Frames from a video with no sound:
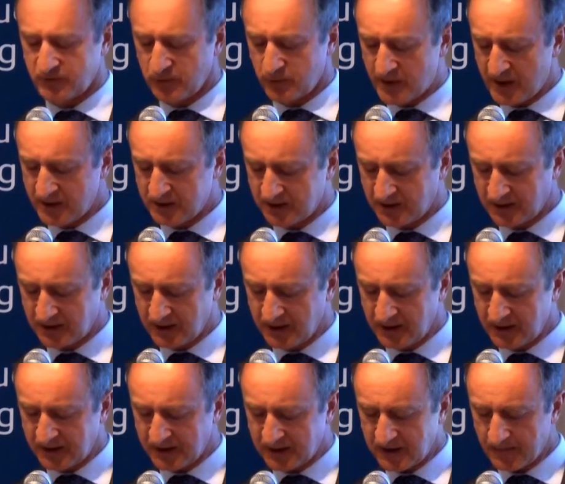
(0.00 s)
the United
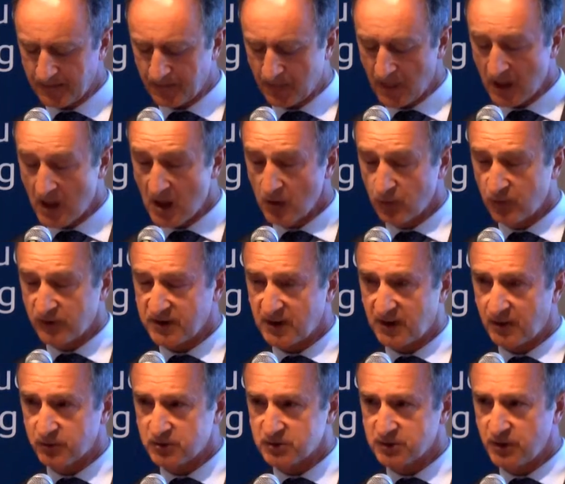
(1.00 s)
States and
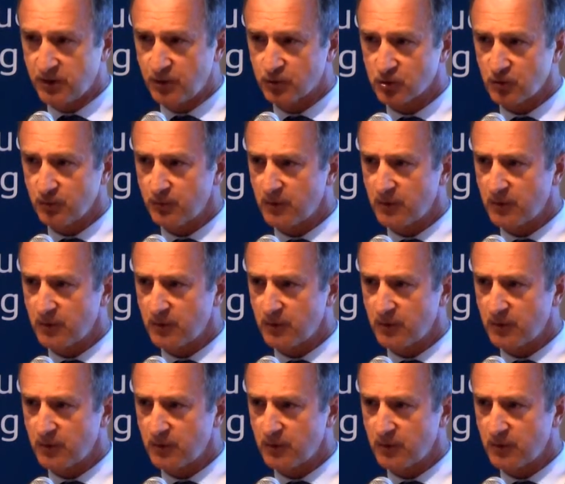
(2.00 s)
without the